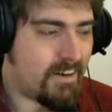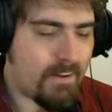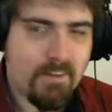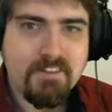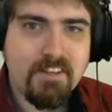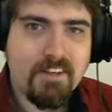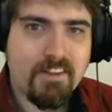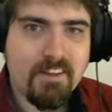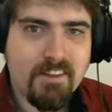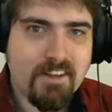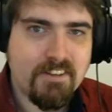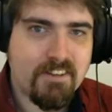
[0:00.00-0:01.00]
Now that's an,
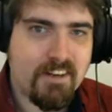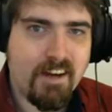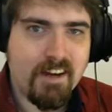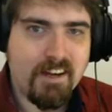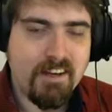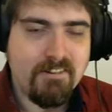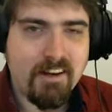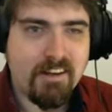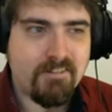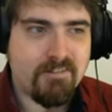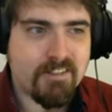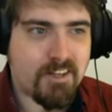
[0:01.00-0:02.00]
that, that's an in,
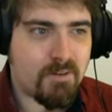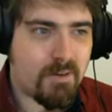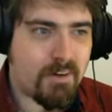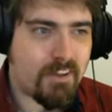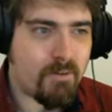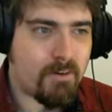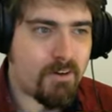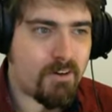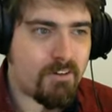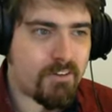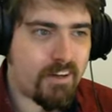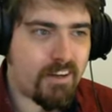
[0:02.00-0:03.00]
interesting word there,
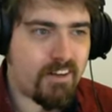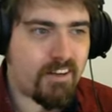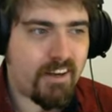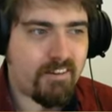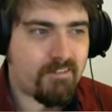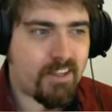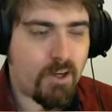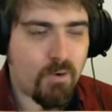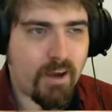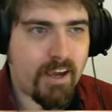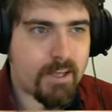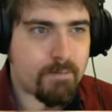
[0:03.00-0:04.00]
because in here in the U
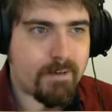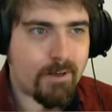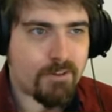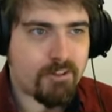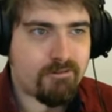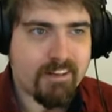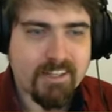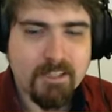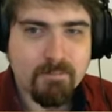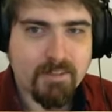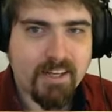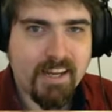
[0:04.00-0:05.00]
K it's pronounced
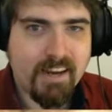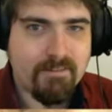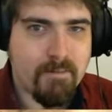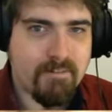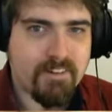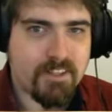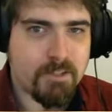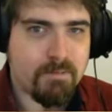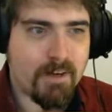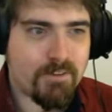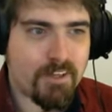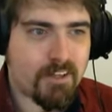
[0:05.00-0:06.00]
cretin, but I hear Americans
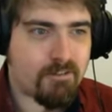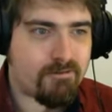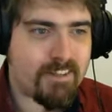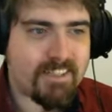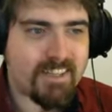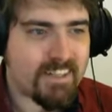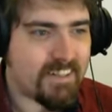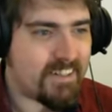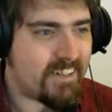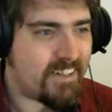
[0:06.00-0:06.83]
pronounce it cretin.